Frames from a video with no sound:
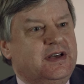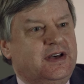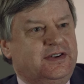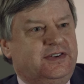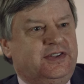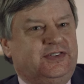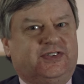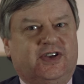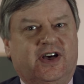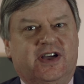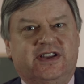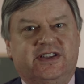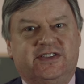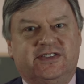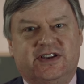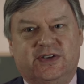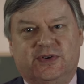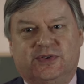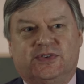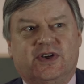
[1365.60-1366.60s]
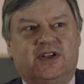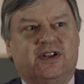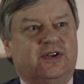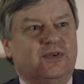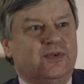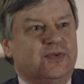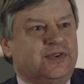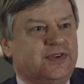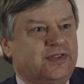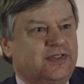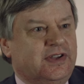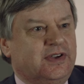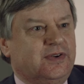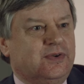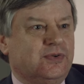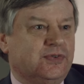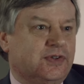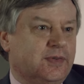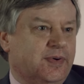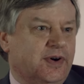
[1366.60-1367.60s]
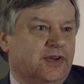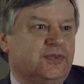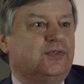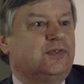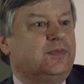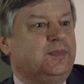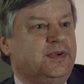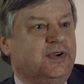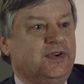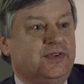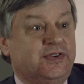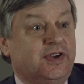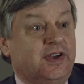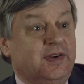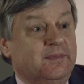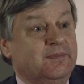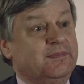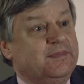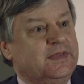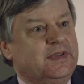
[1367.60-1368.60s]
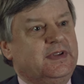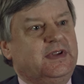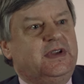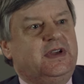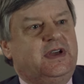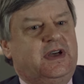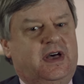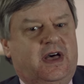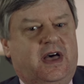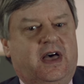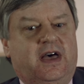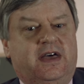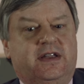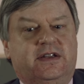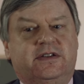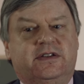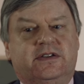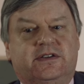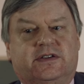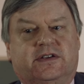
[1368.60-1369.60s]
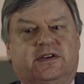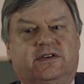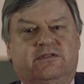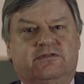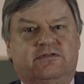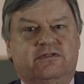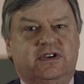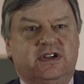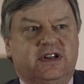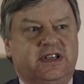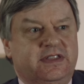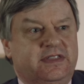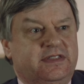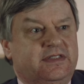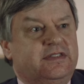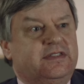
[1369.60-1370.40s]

had decided that it was going to launch a thing called the personal computer. And really